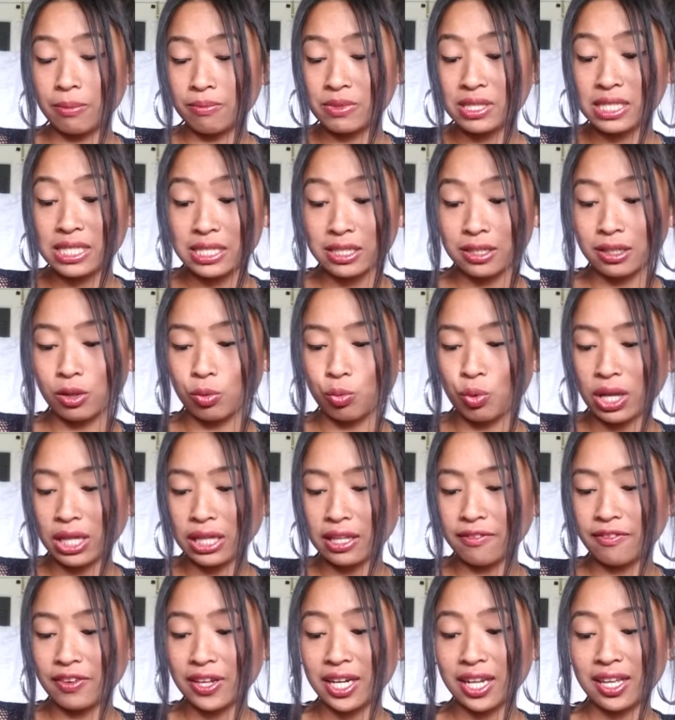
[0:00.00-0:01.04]
still
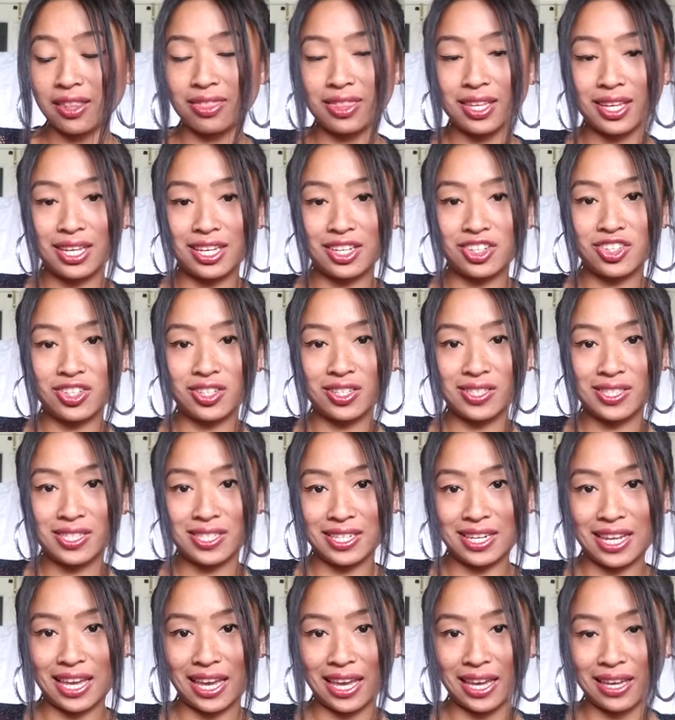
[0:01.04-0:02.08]
relevant in the kitchen
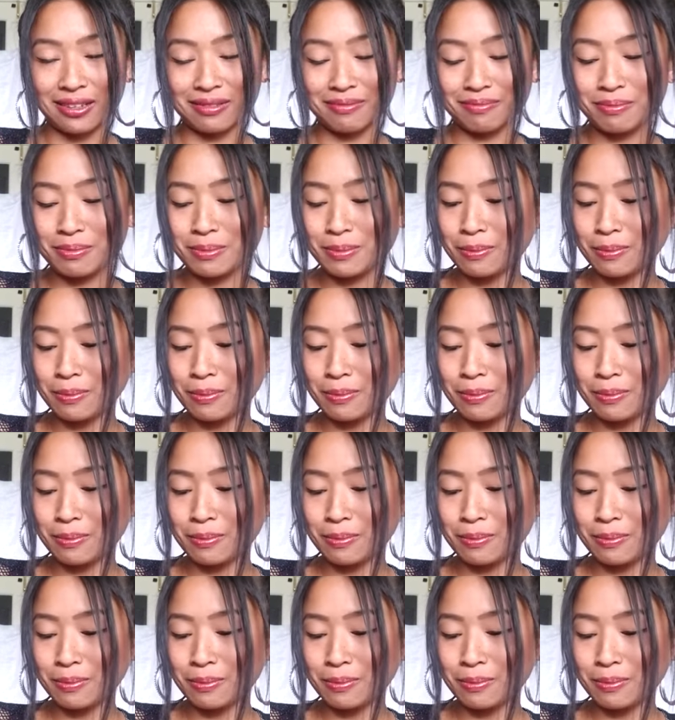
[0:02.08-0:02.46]
today.